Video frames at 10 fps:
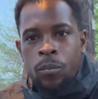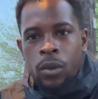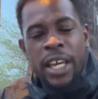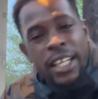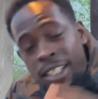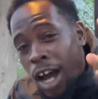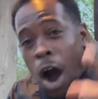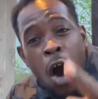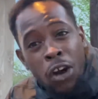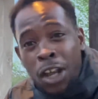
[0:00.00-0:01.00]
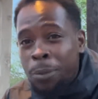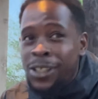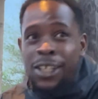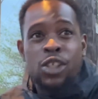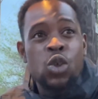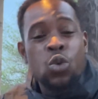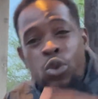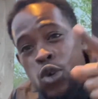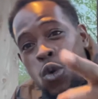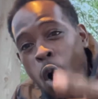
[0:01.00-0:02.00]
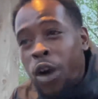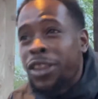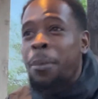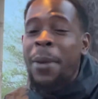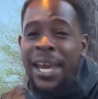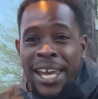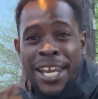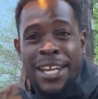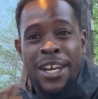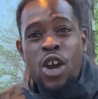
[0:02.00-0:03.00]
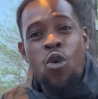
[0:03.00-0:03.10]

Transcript: It is all up to you. You are the man.